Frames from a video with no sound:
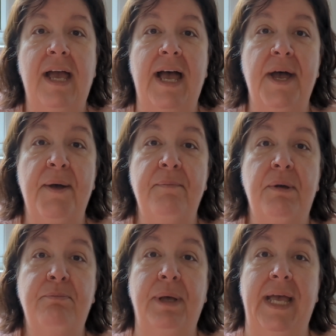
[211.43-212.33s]

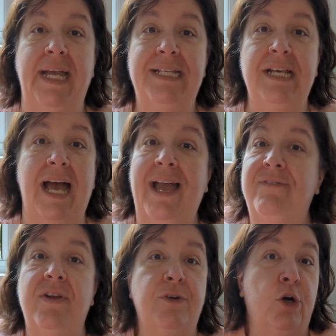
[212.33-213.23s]
but I
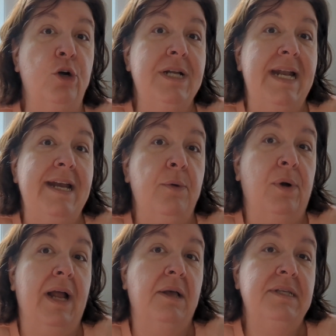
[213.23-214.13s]
have never heard it
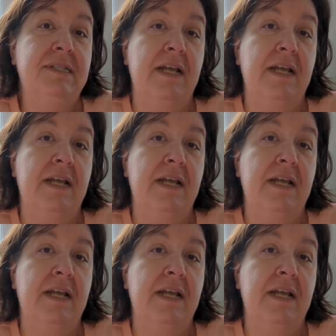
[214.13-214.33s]
anywhere else.